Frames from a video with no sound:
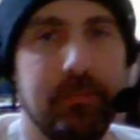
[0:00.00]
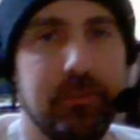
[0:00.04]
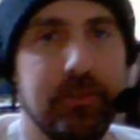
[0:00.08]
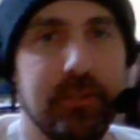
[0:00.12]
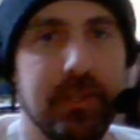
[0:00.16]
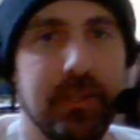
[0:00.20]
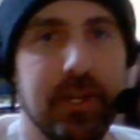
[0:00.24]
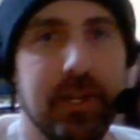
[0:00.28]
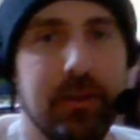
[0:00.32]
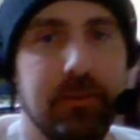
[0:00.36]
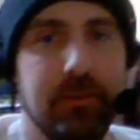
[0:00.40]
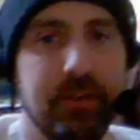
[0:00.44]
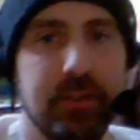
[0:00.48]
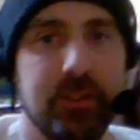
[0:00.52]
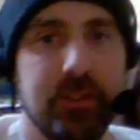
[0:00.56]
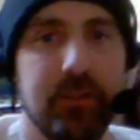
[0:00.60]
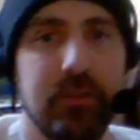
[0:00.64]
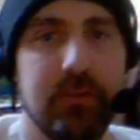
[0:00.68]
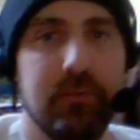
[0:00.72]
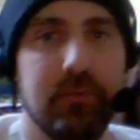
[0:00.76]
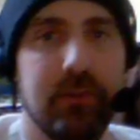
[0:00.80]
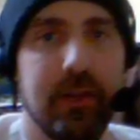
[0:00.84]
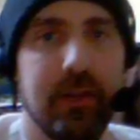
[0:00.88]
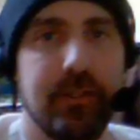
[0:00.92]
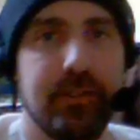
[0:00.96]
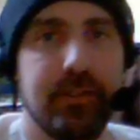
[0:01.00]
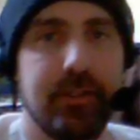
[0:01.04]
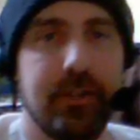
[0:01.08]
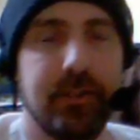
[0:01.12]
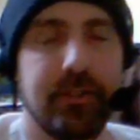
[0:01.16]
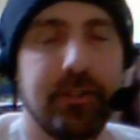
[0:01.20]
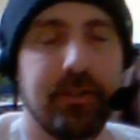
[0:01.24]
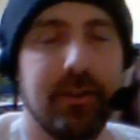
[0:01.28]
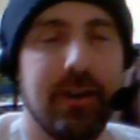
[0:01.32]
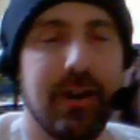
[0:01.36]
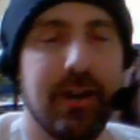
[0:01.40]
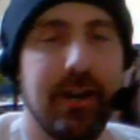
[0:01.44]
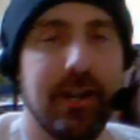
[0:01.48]
There's always new ones to
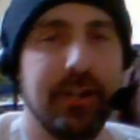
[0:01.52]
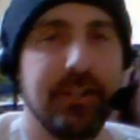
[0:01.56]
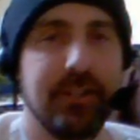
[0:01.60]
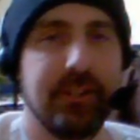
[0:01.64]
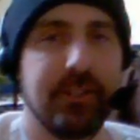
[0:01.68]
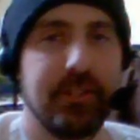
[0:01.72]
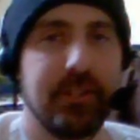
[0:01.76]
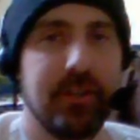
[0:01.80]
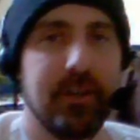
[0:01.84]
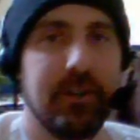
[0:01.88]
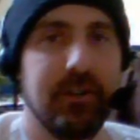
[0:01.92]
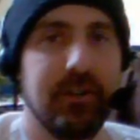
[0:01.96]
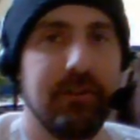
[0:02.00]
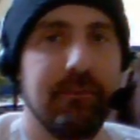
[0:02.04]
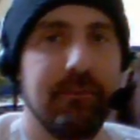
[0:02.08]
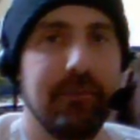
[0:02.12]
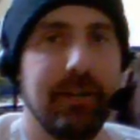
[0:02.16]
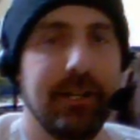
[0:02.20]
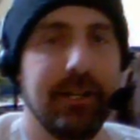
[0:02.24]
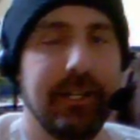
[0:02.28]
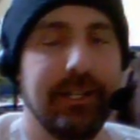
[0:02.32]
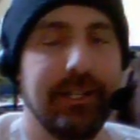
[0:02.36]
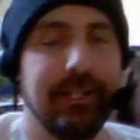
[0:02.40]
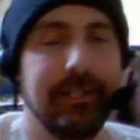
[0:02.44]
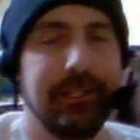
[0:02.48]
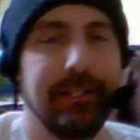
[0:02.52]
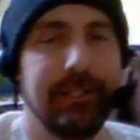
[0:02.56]
try. So,